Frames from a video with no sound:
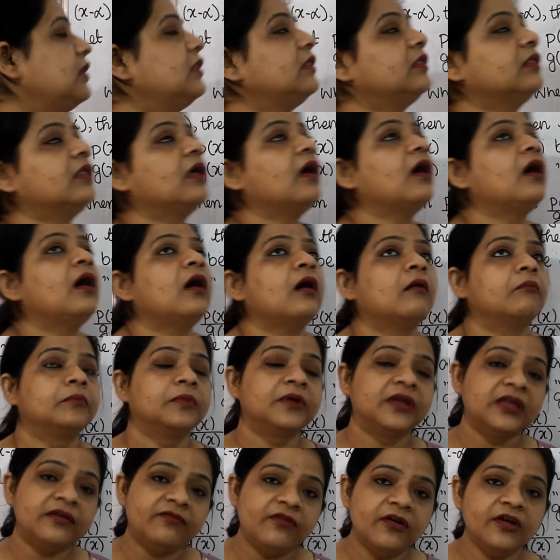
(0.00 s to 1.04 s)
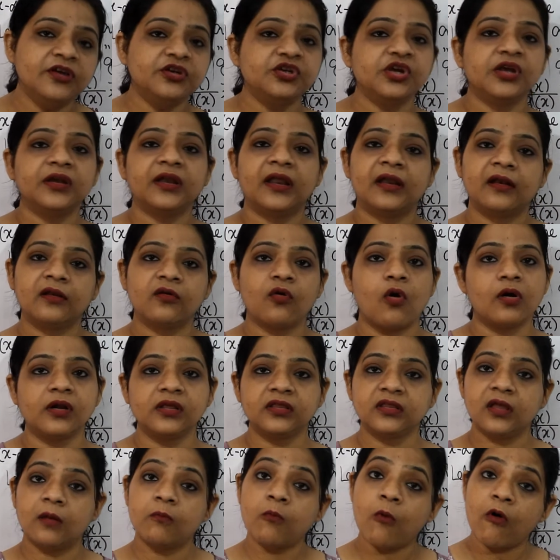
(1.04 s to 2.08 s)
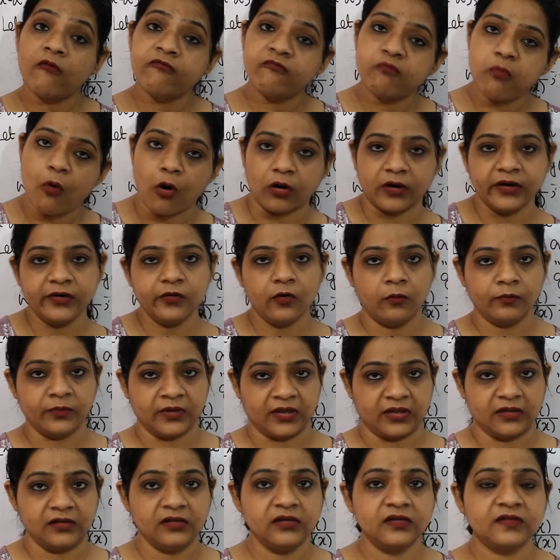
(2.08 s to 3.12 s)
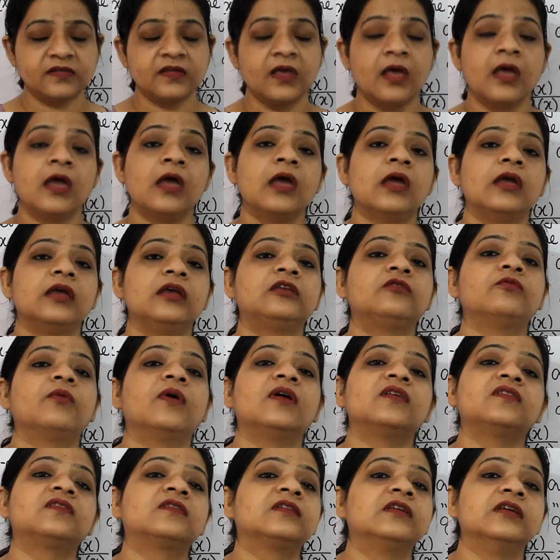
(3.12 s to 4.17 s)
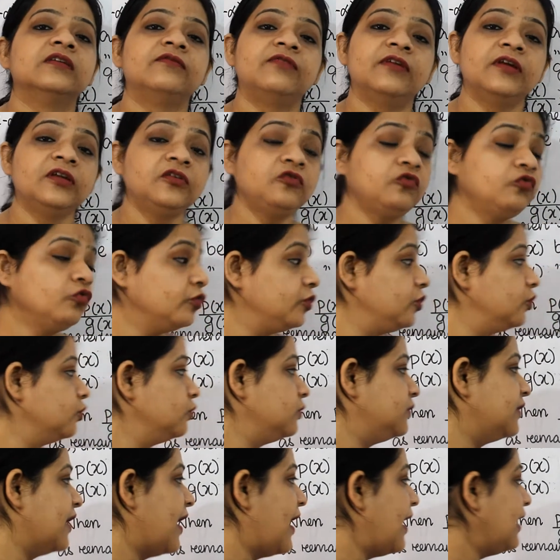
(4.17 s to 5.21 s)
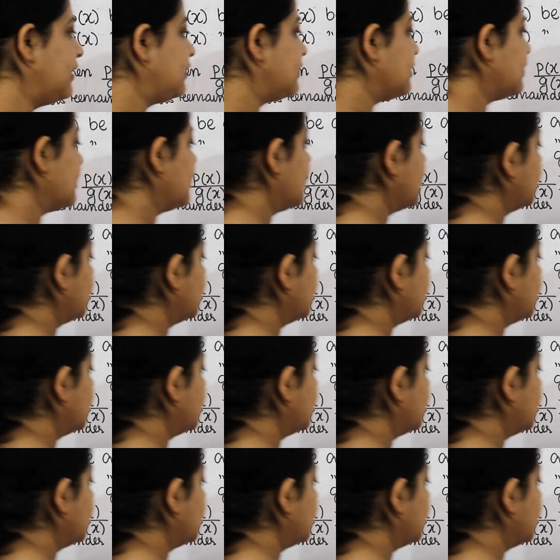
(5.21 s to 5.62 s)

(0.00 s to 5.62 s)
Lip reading: in the division algorithm of polynomials, it was given to you that